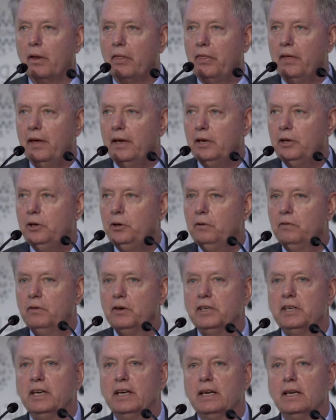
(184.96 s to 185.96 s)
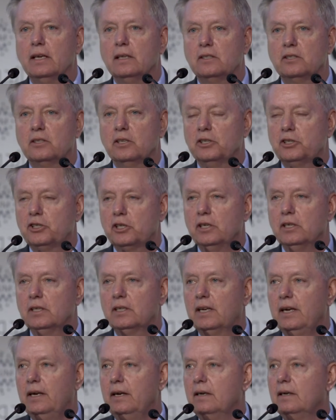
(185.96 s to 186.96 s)
to thank you for taking such good
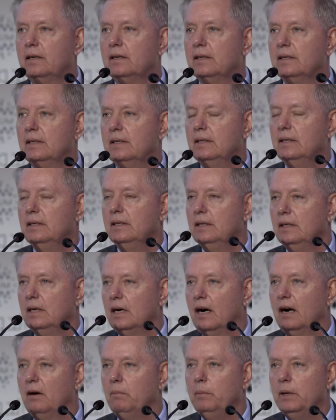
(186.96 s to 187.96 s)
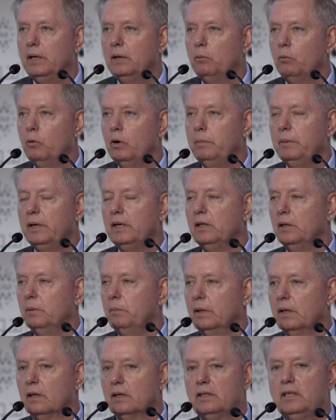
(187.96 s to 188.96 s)
care of our men and women in the
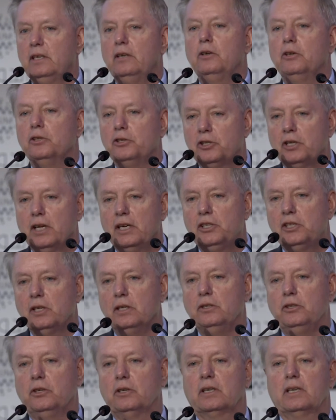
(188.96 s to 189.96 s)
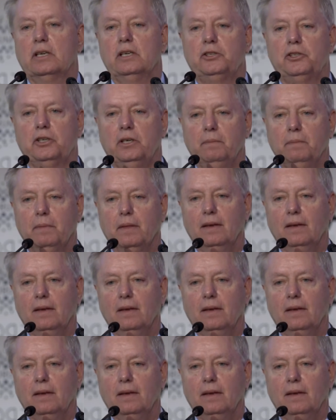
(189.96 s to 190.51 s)
military stationed in your country.